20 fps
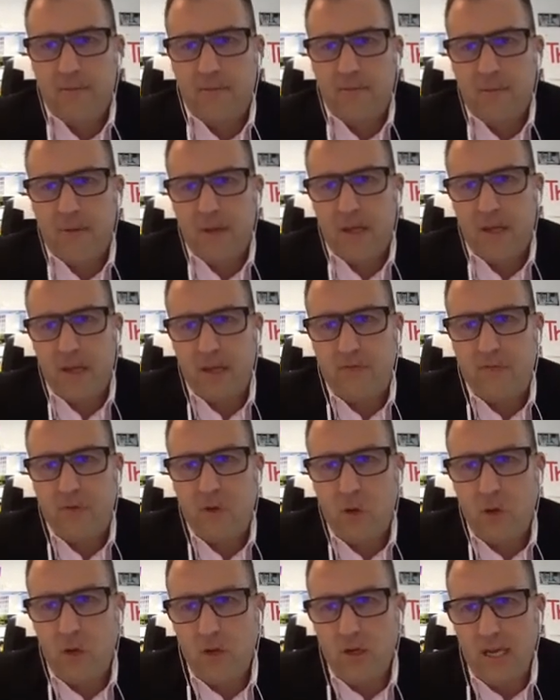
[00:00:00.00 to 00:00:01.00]
If you're
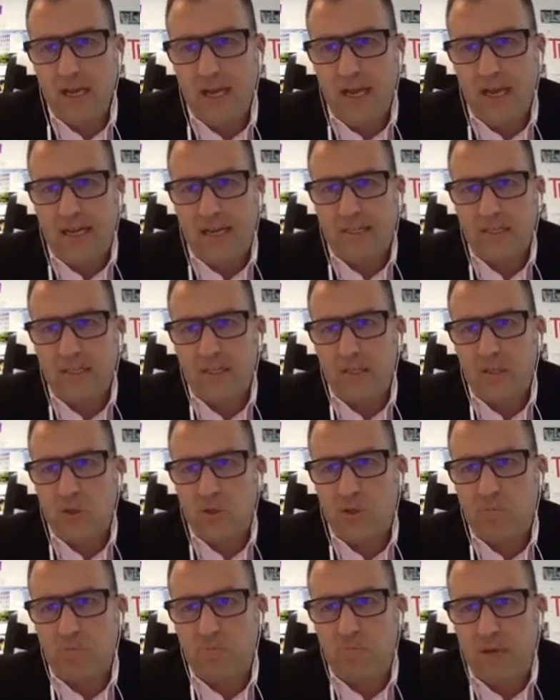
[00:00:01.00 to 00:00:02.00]
looking at those
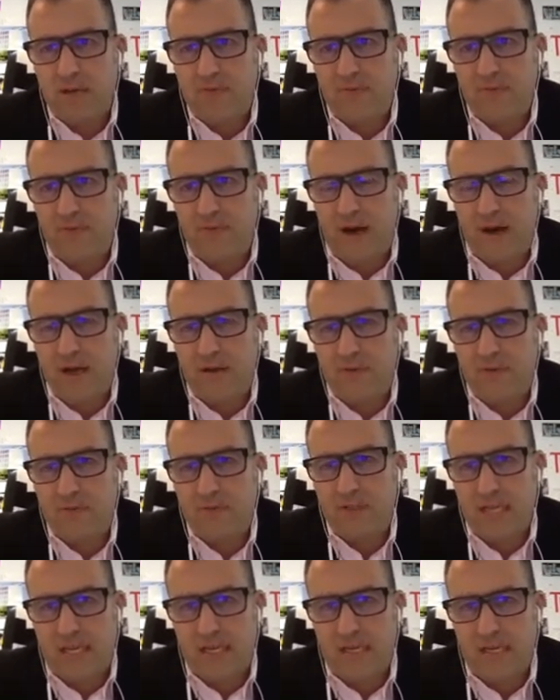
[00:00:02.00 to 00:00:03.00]
big five
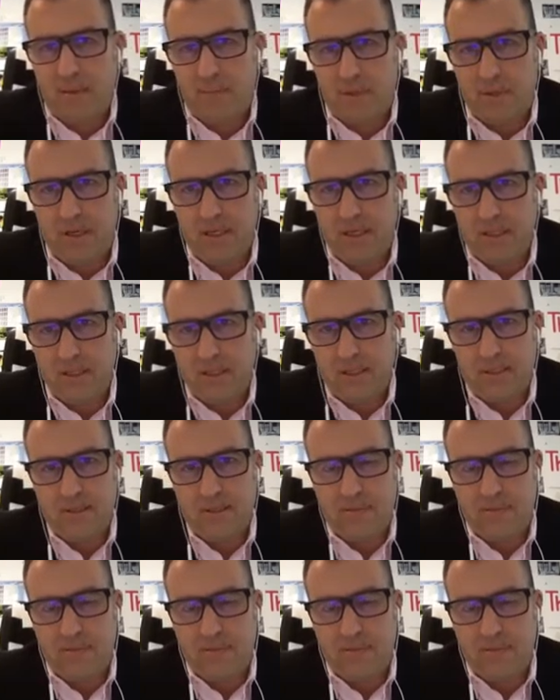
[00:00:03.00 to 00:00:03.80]
tech companies,